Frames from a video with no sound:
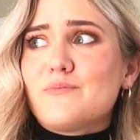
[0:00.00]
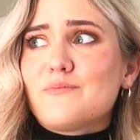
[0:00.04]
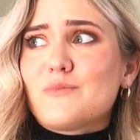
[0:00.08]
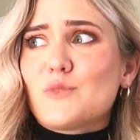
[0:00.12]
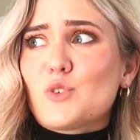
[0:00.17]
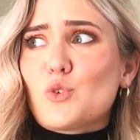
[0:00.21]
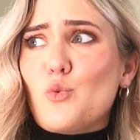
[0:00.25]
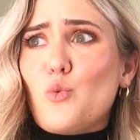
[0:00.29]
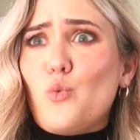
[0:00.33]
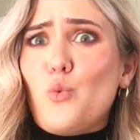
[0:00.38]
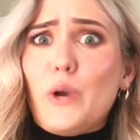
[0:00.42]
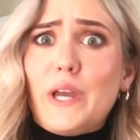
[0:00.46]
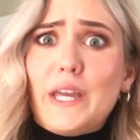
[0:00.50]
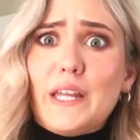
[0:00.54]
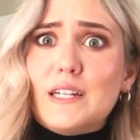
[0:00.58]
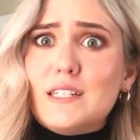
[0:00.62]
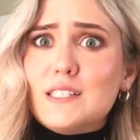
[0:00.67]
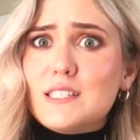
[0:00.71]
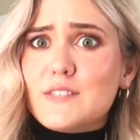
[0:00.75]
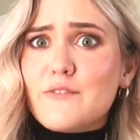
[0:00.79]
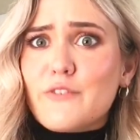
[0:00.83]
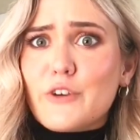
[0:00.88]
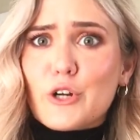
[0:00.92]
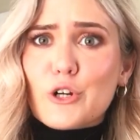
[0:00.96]

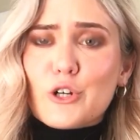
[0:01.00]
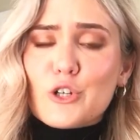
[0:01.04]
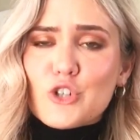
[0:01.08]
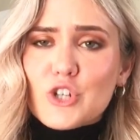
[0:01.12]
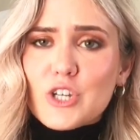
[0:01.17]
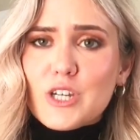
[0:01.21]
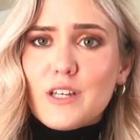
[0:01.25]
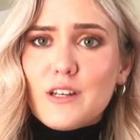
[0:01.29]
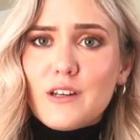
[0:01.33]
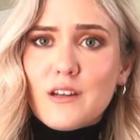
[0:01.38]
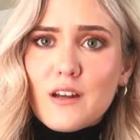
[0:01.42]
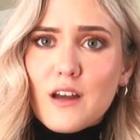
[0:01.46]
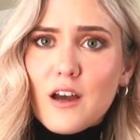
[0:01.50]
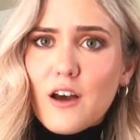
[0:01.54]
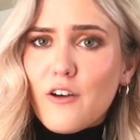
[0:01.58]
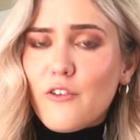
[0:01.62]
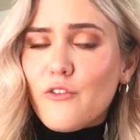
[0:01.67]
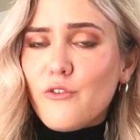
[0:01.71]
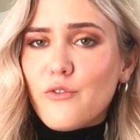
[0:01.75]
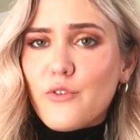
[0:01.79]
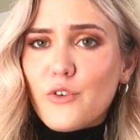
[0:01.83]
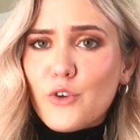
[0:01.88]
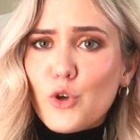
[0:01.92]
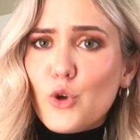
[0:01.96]
Whedon's version
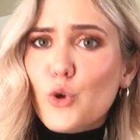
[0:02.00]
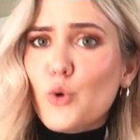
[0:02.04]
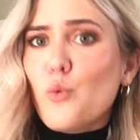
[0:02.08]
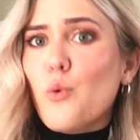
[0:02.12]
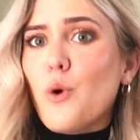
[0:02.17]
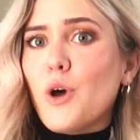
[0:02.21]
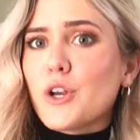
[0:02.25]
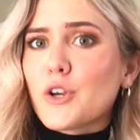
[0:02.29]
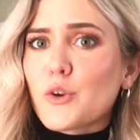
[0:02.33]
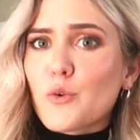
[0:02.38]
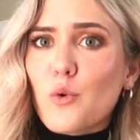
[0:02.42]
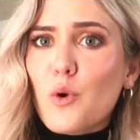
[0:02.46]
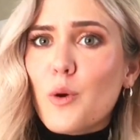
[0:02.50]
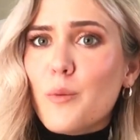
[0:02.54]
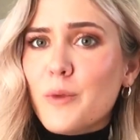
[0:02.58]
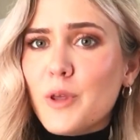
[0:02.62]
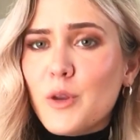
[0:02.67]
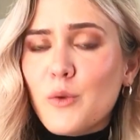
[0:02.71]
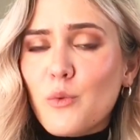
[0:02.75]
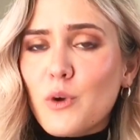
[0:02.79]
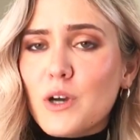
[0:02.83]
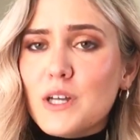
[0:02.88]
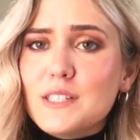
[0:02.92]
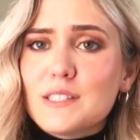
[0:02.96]
of who Wonder
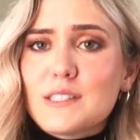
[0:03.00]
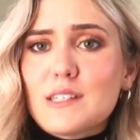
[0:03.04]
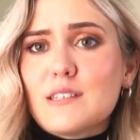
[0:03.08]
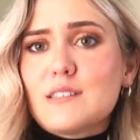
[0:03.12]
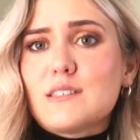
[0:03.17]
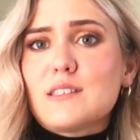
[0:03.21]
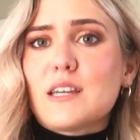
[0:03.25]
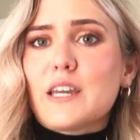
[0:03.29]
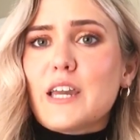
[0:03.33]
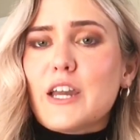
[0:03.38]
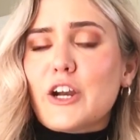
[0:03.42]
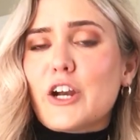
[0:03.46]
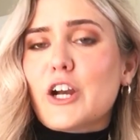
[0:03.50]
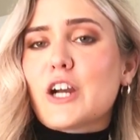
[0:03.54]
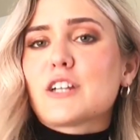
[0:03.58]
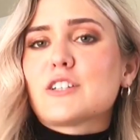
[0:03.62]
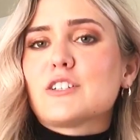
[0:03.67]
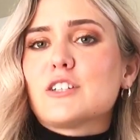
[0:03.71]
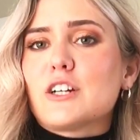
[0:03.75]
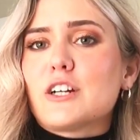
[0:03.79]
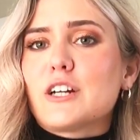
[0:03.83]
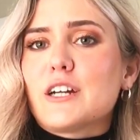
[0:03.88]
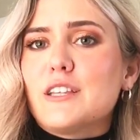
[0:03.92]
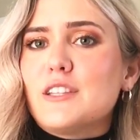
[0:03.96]
Woman was as a
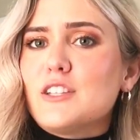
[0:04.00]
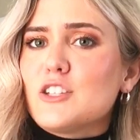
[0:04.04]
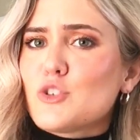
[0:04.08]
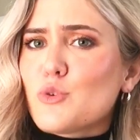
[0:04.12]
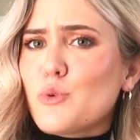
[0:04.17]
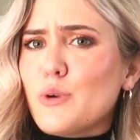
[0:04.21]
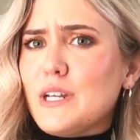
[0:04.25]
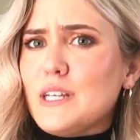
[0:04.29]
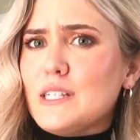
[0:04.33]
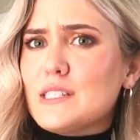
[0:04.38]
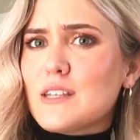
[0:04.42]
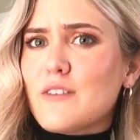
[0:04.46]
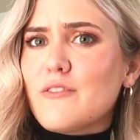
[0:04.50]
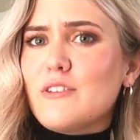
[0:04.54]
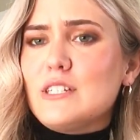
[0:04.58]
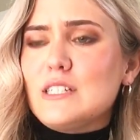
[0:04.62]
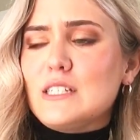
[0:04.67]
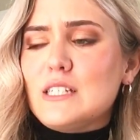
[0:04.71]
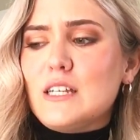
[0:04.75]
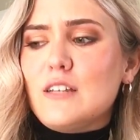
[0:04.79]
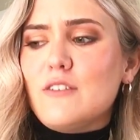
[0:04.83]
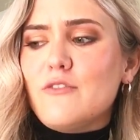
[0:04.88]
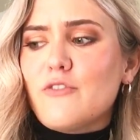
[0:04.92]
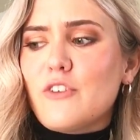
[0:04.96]
character in the
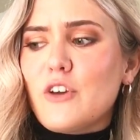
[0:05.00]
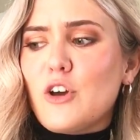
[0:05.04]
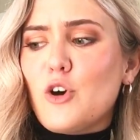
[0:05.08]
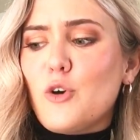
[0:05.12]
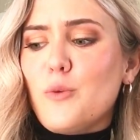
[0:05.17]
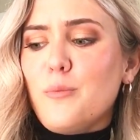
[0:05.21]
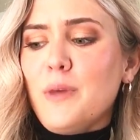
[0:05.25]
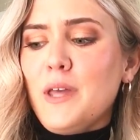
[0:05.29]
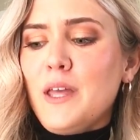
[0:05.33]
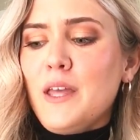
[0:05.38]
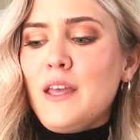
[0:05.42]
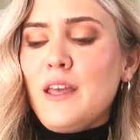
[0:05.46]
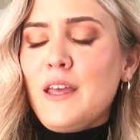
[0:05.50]
2017 film.